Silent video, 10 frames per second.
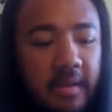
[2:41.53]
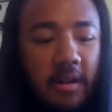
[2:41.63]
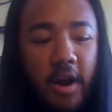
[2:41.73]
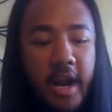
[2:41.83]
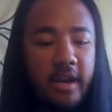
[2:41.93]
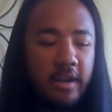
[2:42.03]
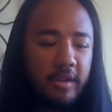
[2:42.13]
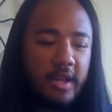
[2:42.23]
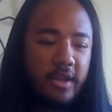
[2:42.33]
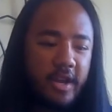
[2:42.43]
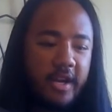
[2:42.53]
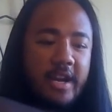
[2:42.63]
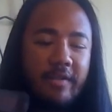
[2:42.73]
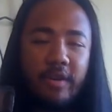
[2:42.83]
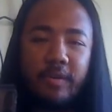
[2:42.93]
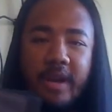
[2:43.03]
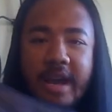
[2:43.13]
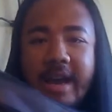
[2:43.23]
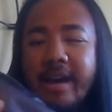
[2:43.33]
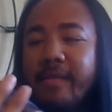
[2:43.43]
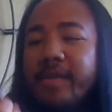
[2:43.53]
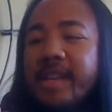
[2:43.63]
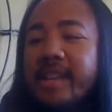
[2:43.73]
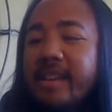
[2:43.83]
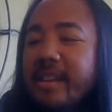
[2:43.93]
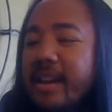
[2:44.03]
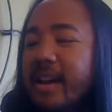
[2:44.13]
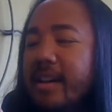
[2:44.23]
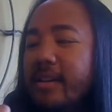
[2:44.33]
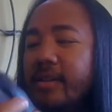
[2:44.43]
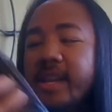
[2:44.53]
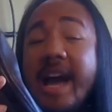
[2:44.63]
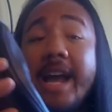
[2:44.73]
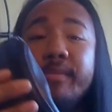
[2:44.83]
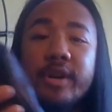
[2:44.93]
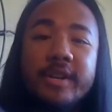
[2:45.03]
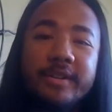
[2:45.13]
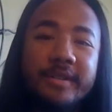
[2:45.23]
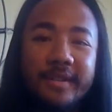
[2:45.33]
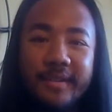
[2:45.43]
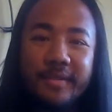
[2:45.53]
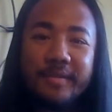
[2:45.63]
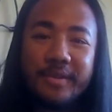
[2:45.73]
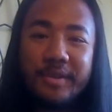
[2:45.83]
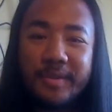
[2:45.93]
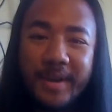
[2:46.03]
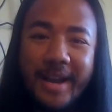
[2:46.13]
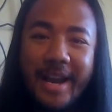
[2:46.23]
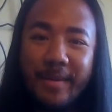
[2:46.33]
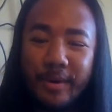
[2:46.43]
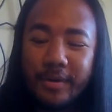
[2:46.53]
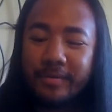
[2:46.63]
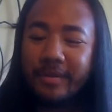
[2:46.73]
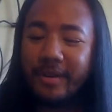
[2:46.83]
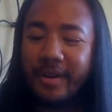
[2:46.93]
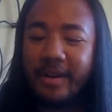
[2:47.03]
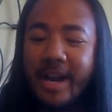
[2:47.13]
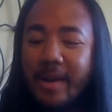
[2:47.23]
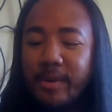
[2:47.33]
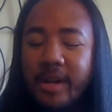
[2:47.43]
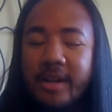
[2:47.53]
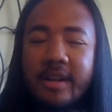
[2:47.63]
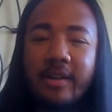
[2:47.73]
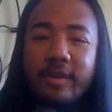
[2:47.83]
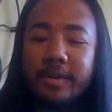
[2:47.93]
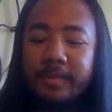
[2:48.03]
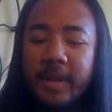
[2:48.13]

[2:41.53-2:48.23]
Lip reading: All right, another leather head cover. We have the hybrid. So this is my hybrid. All right, hybrid head cover.